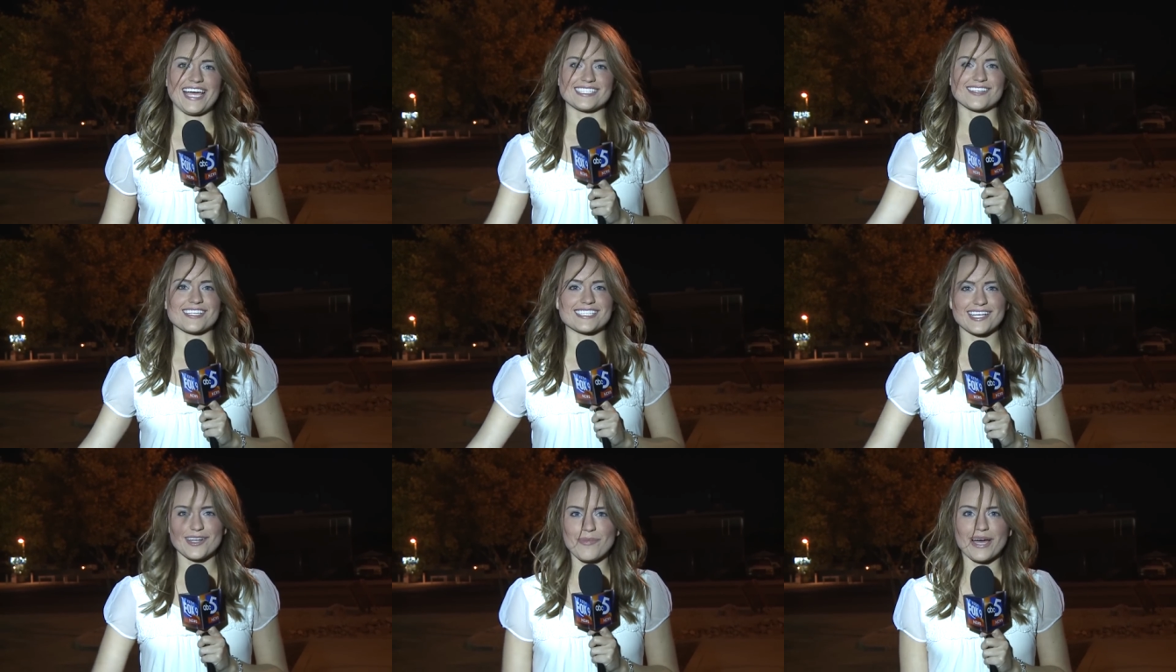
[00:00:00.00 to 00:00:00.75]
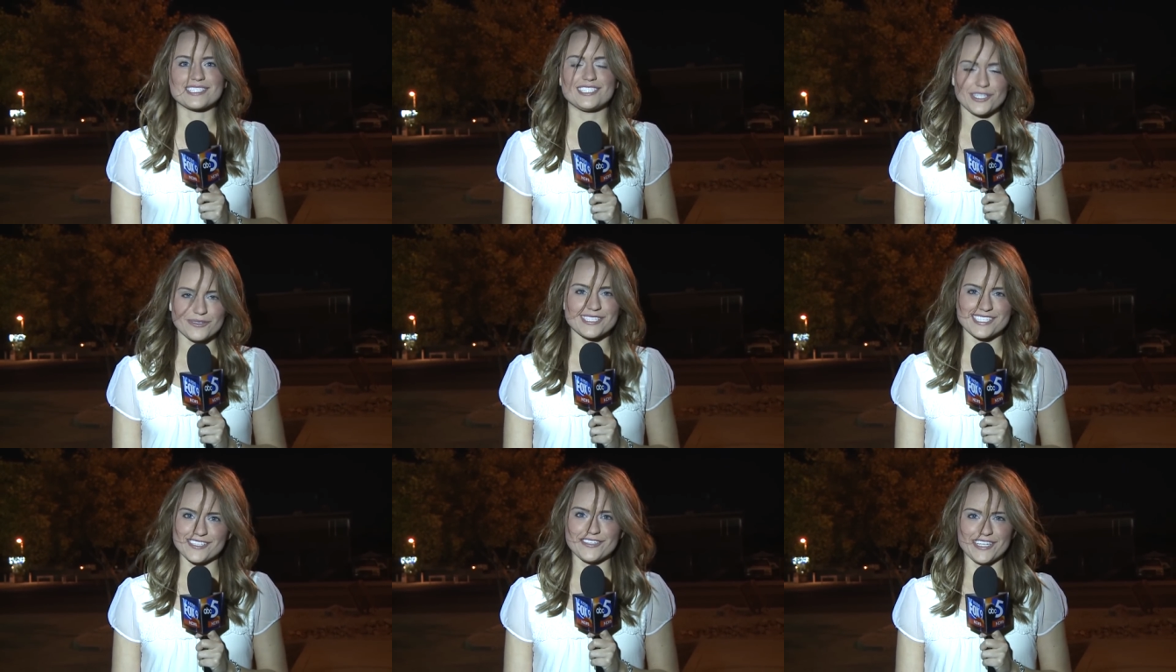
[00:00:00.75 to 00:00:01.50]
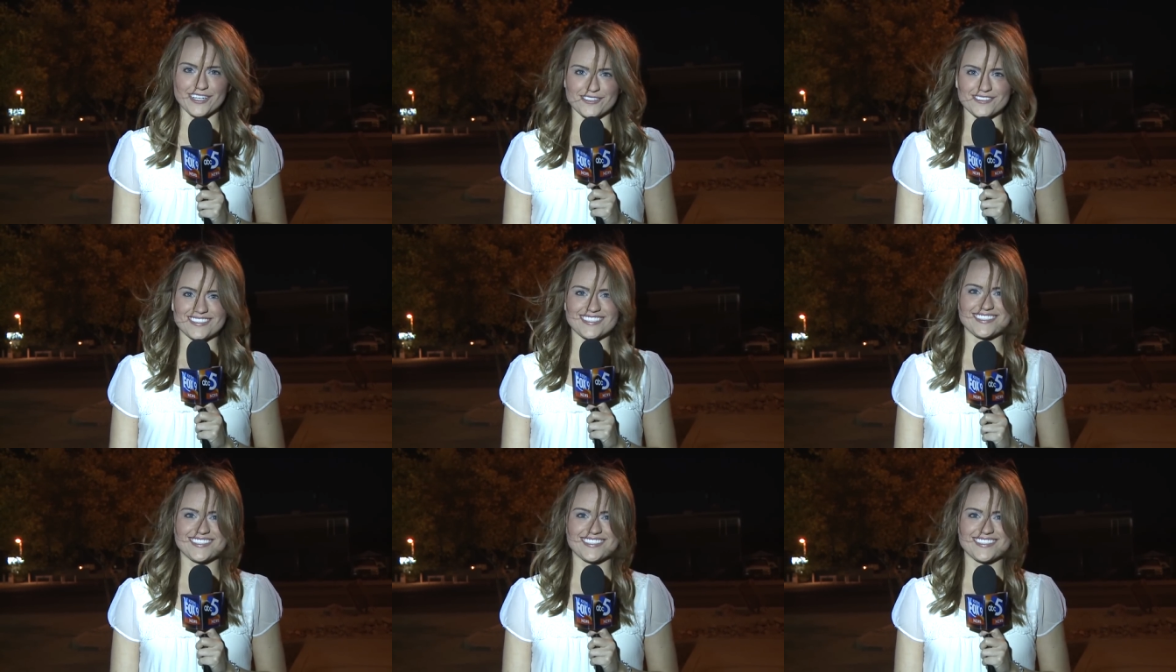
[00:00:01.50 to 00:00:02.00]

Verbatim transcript: Hayes. I'll send it back to you in the studio.